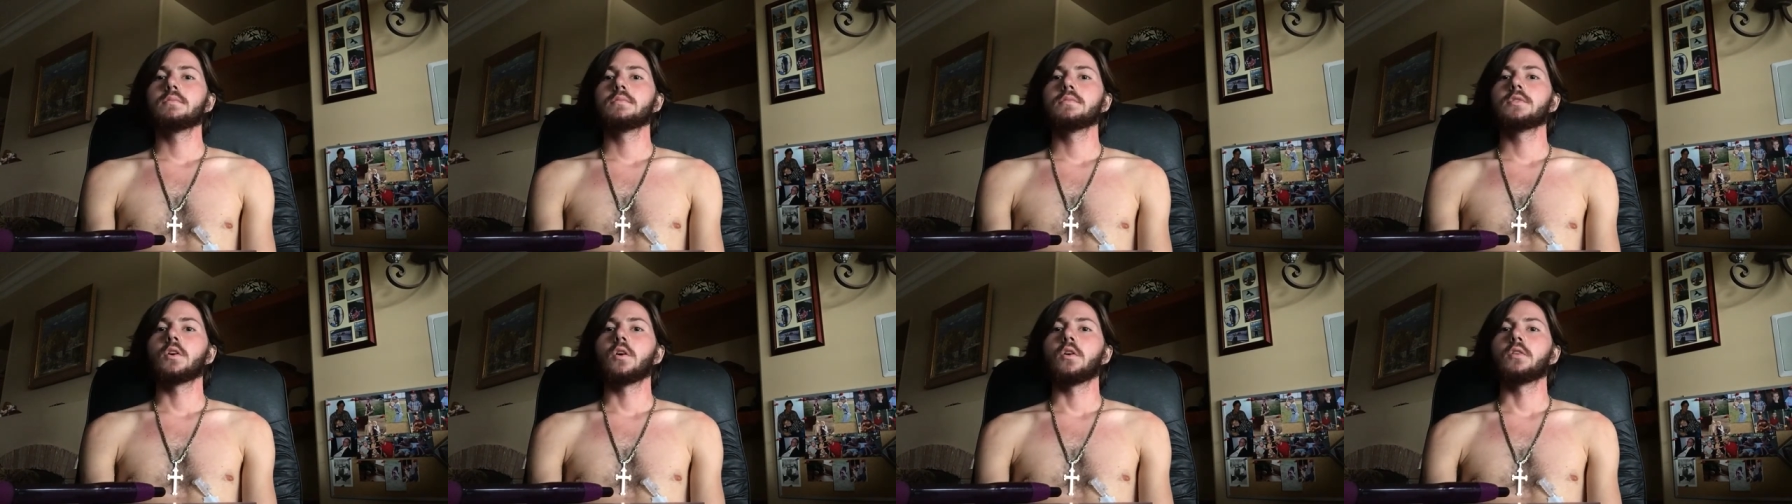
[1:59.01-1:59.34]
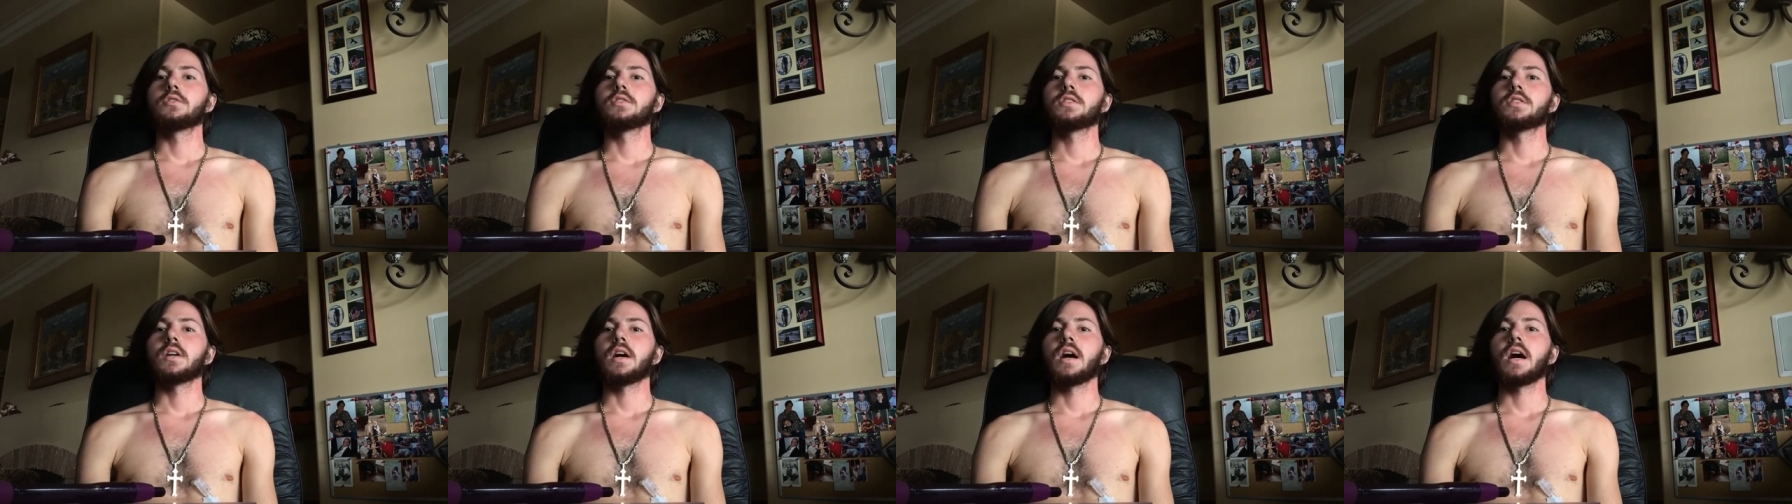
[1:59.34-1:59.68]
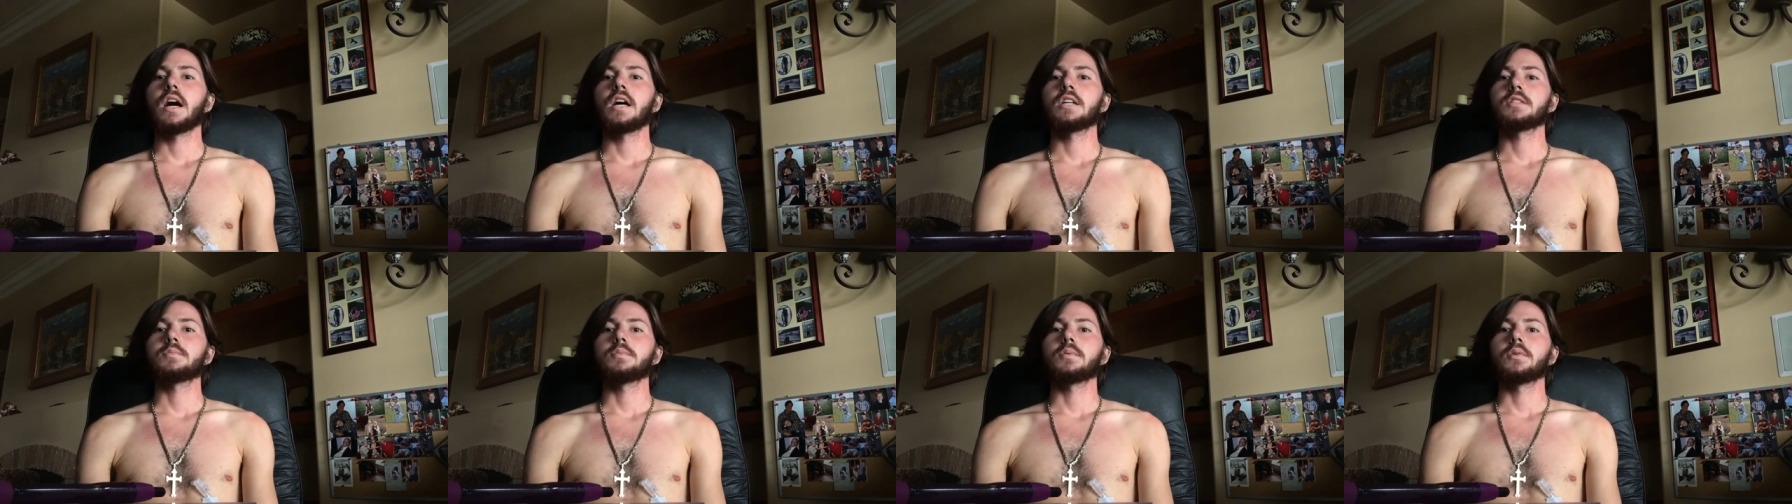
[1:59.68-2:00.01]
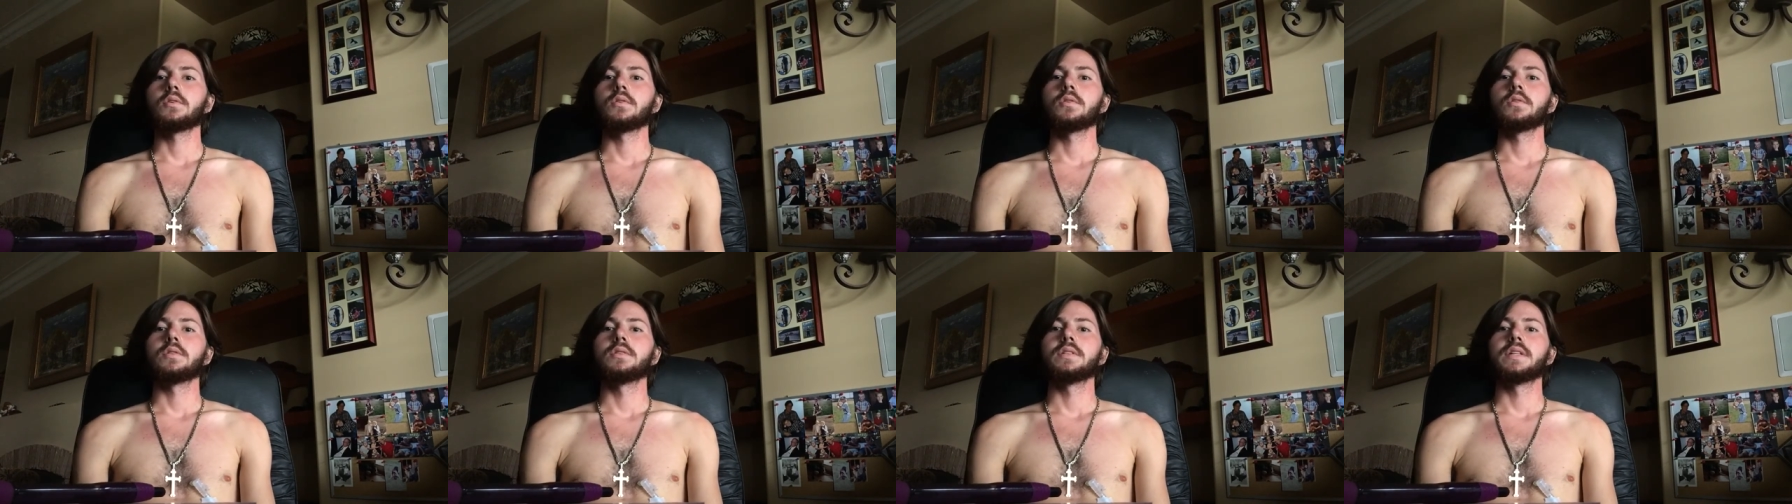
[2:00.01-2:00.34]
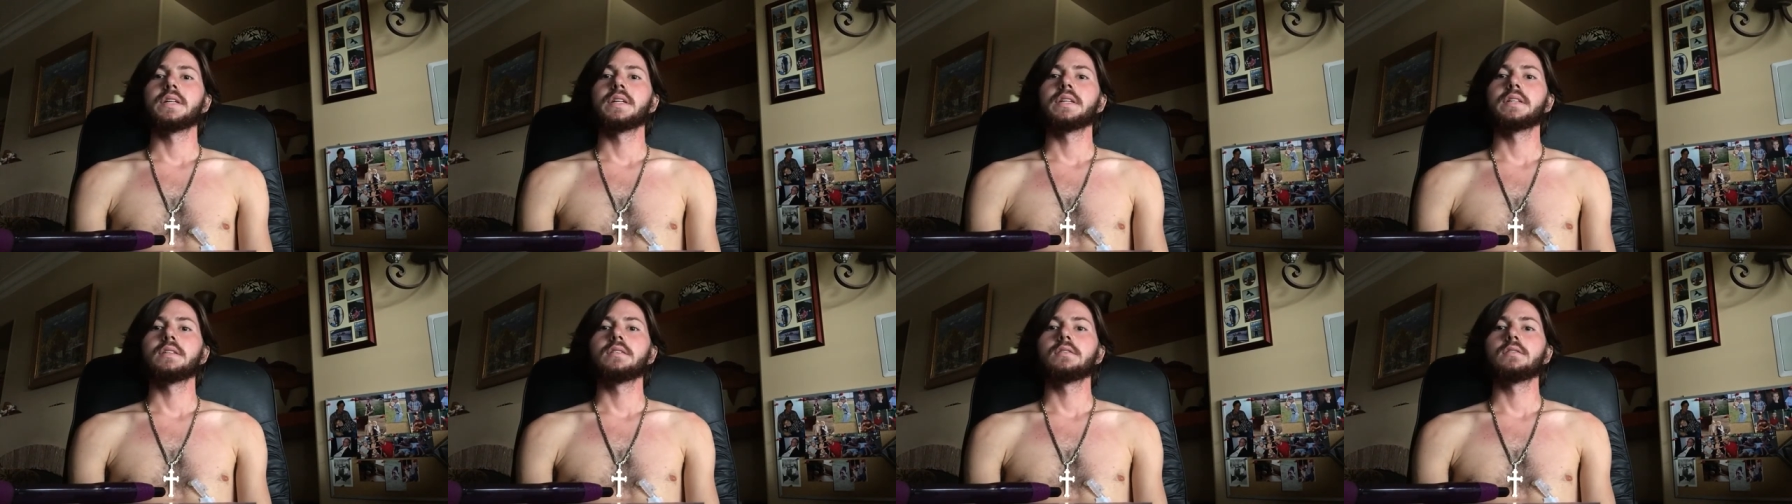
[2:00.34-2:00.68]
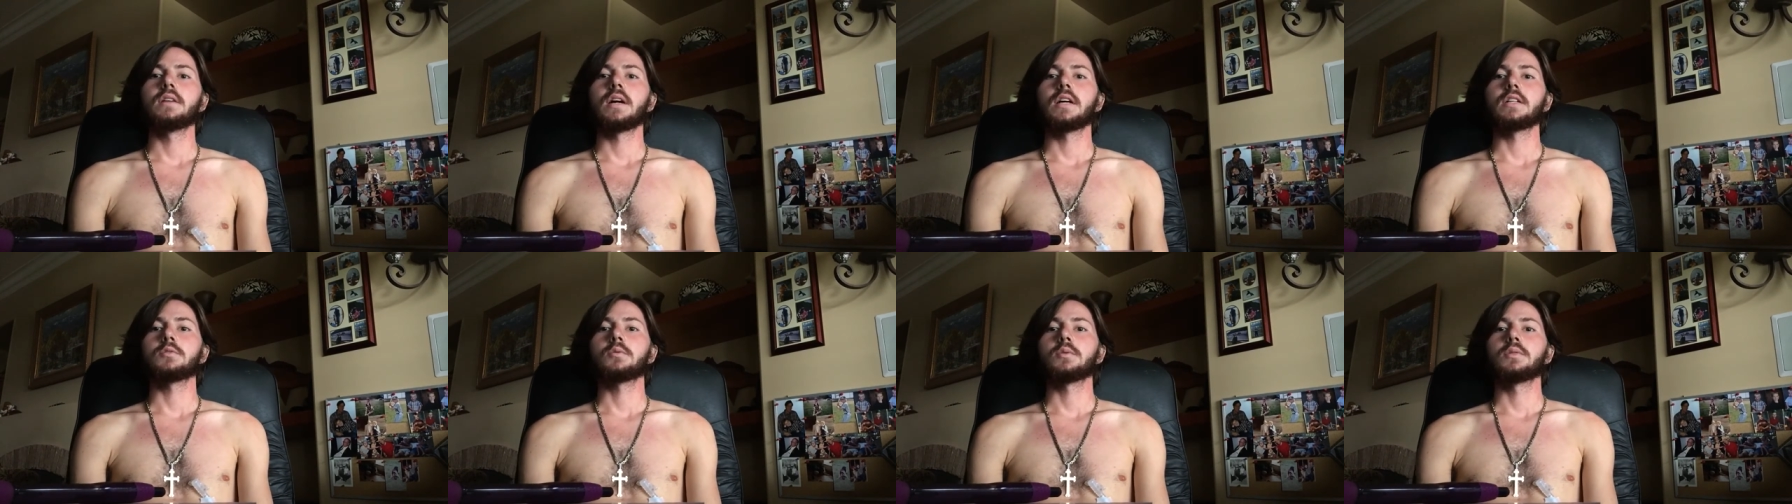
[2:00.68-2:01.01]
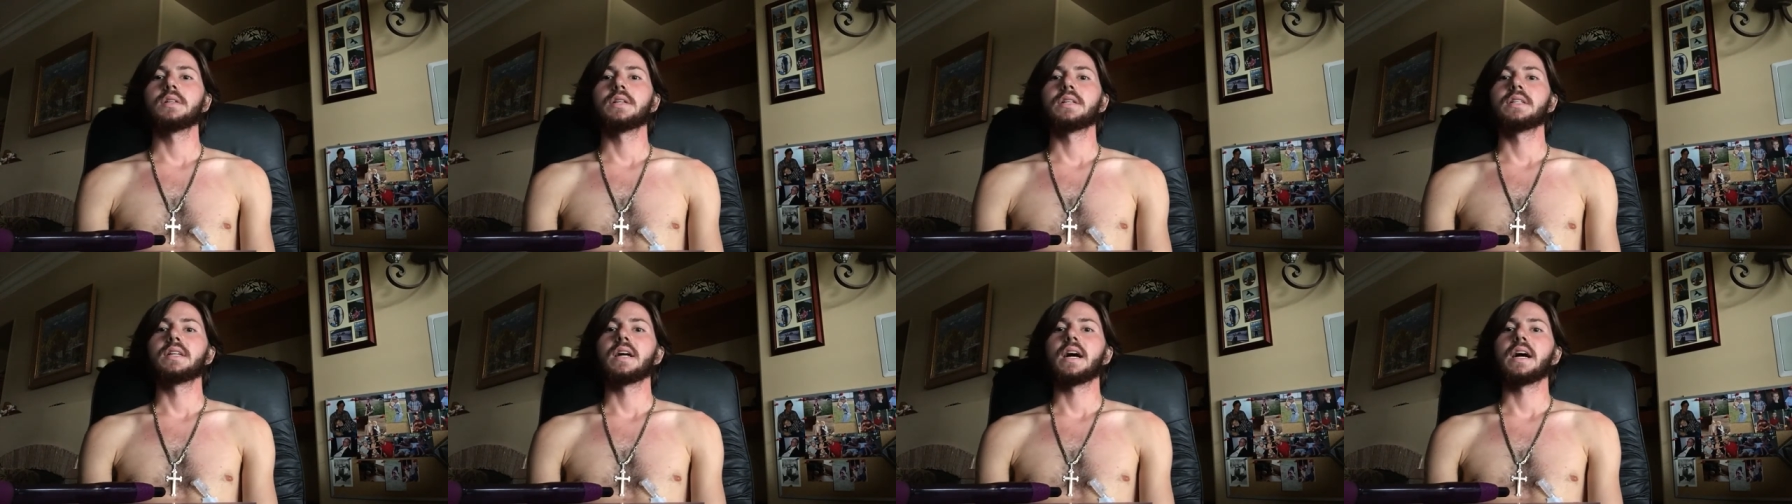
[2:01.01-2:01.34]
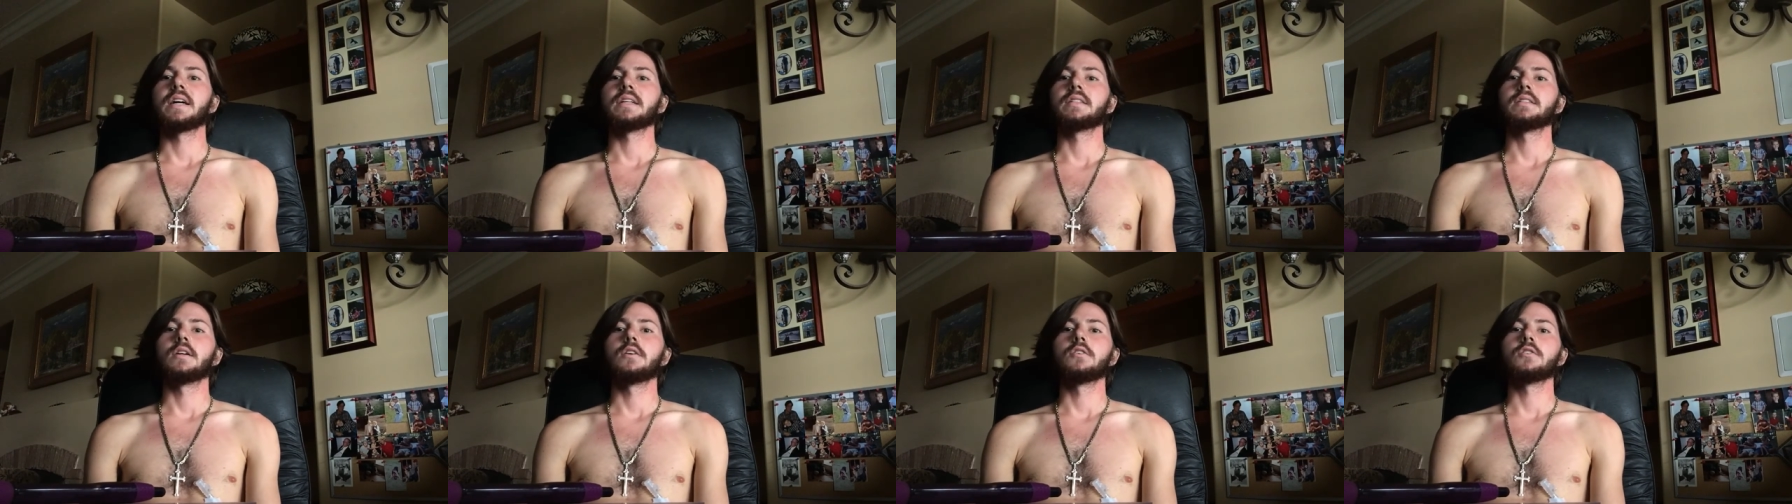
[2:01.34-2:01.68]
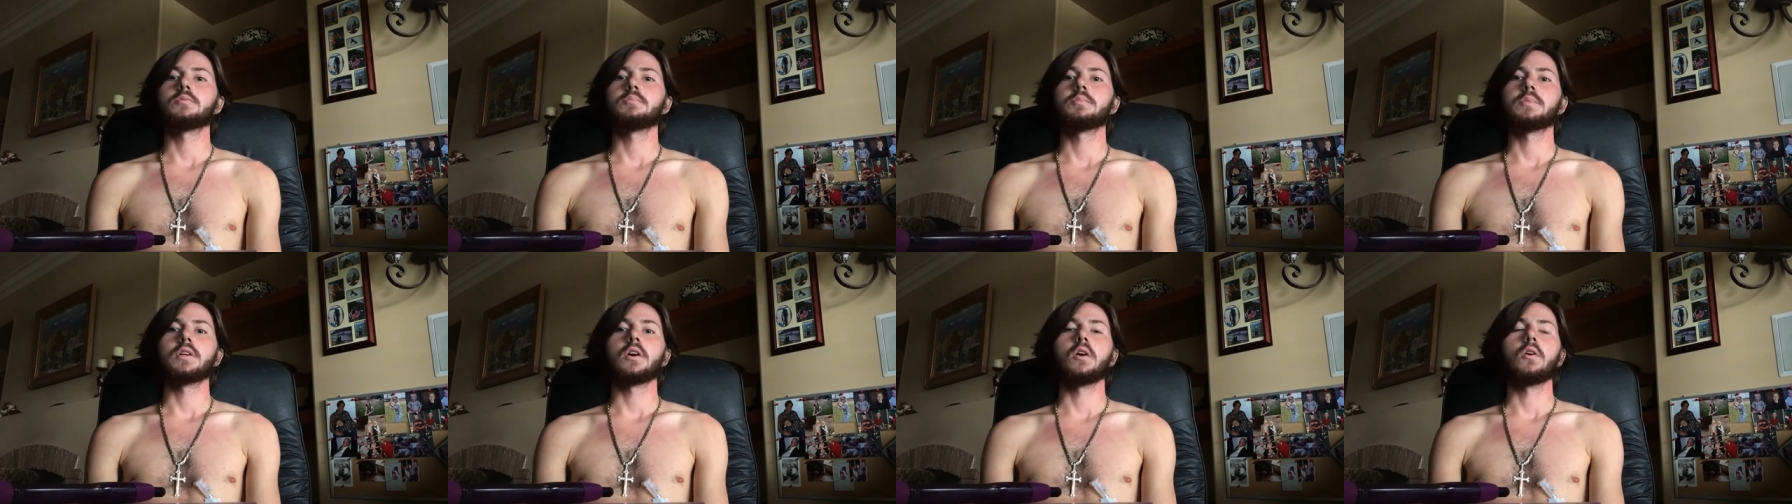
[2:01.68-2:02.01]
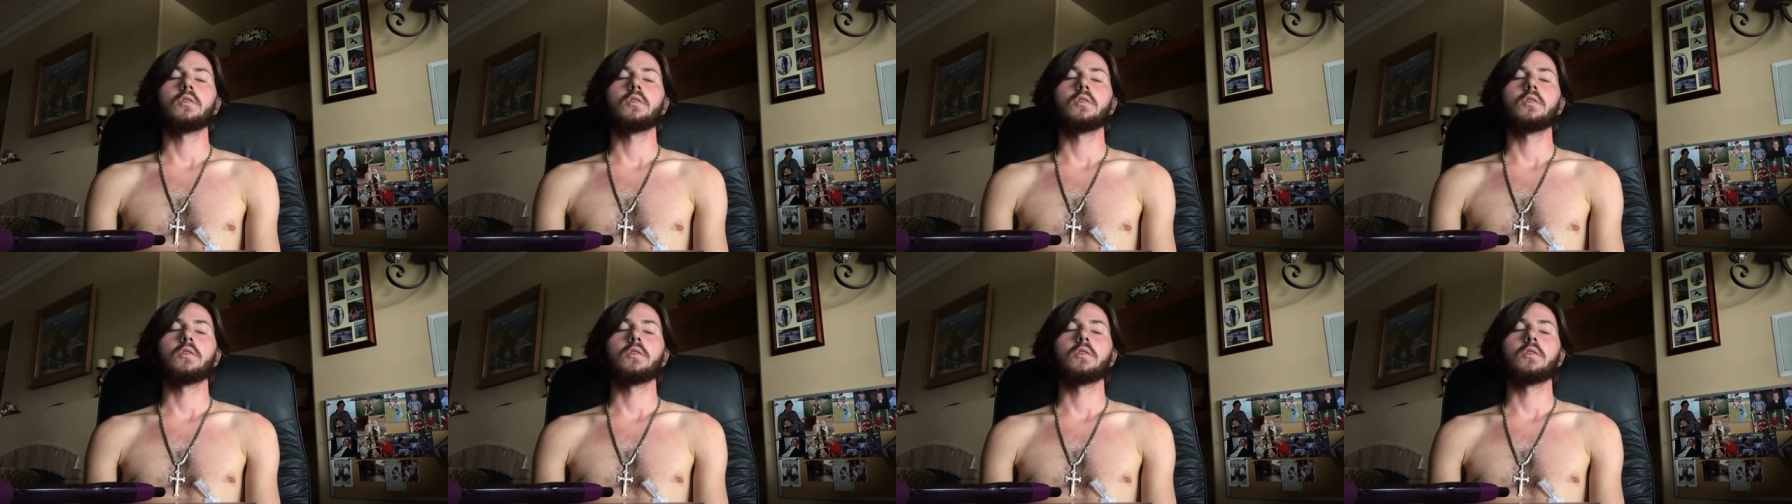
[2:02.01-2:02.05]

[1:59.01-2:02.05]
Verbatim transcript: going to the hospital and they that's when they diagnosed me